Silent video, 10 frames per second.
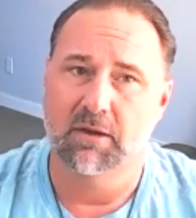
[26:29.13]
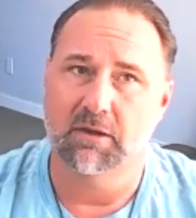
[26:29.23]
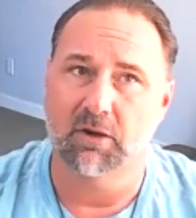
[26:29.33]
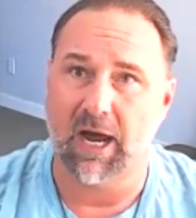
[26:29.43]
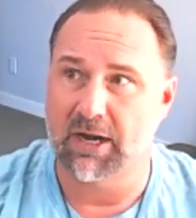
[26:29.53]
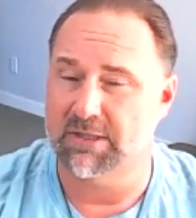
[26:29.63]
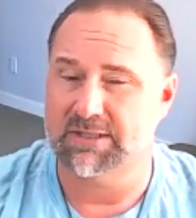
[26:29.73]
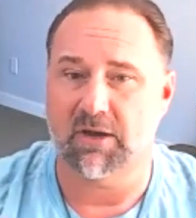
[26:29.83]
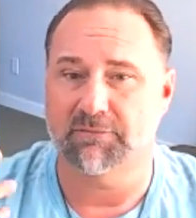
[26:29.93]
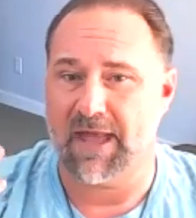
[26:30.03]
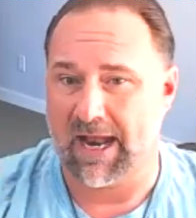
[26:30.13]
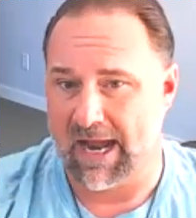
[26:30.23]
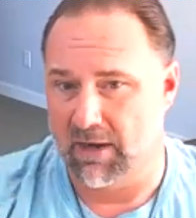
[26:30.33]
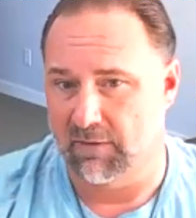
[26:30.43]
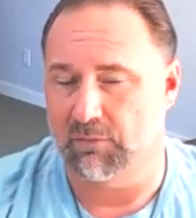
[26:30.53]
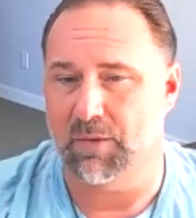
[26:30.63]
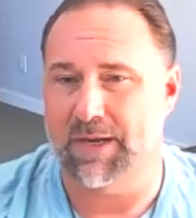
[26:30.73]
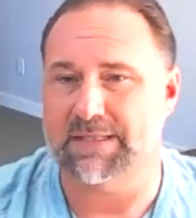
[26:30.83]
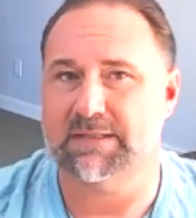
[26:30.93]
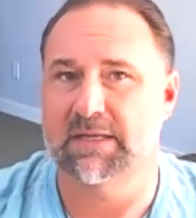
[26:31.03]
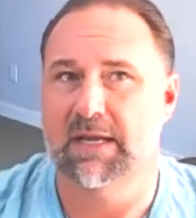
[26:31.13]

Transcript: your higher self that higher voice